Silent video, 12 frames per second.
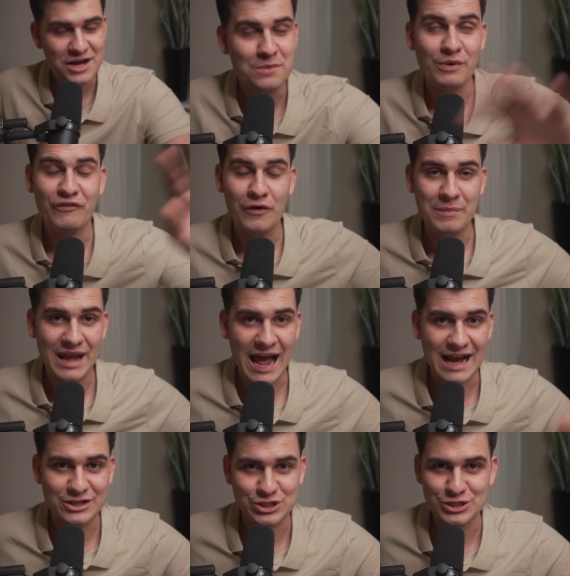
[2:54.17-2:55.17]
performing
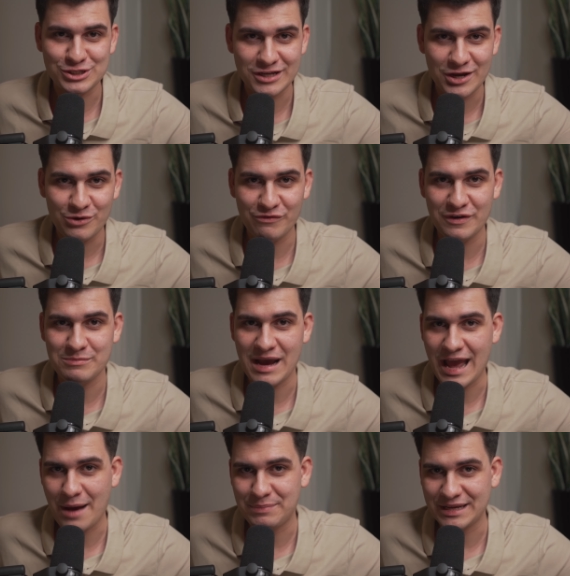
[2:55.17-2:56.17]
actions within my
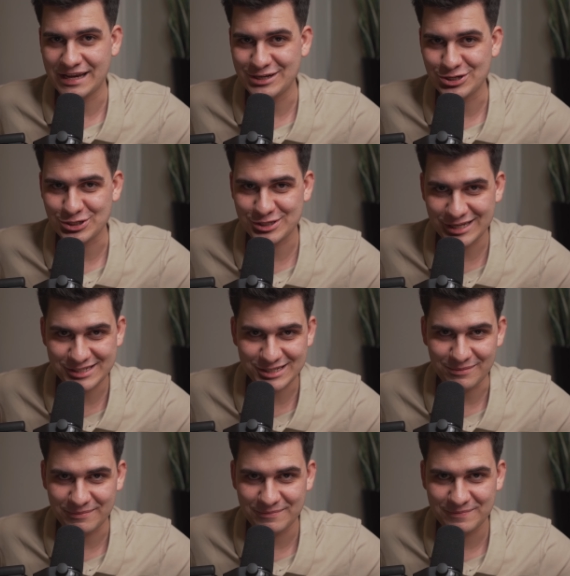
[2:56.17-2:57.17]
application
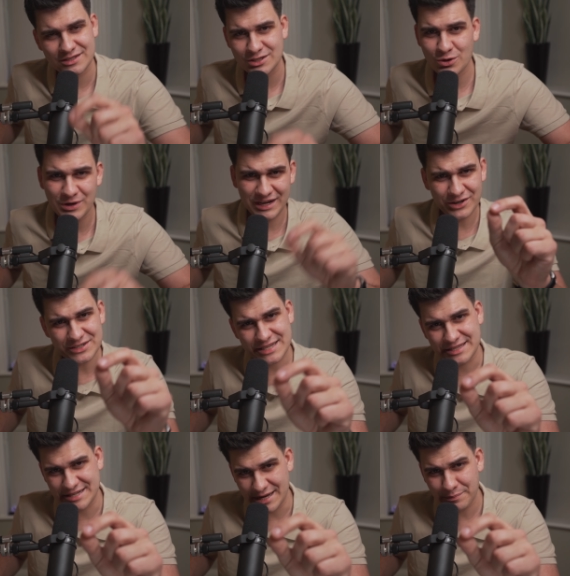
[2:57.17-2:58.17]
system. So here's a
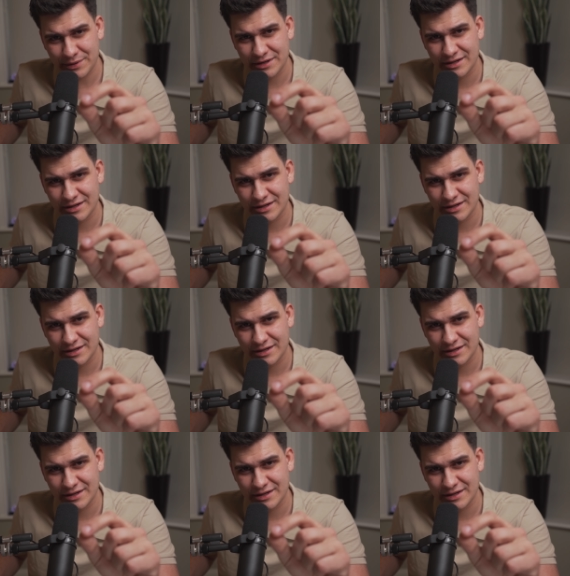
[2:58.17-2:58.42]
tip.